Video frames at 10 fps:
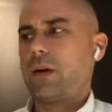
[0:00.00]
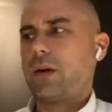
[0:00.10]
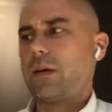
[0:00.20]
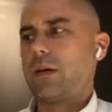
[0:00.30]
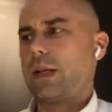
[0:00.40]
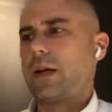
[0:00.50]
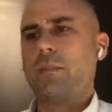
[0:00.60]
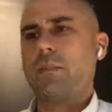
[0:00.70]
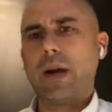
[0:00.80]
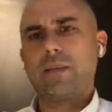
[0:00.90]
to call like a
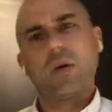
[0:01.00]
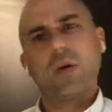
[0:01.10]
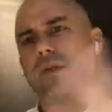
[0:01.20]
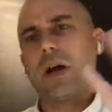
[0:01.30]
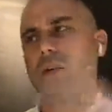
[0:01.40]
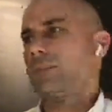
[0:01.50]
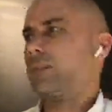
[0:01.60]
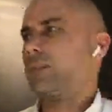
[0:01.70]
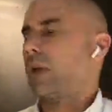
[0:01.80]
brand profile.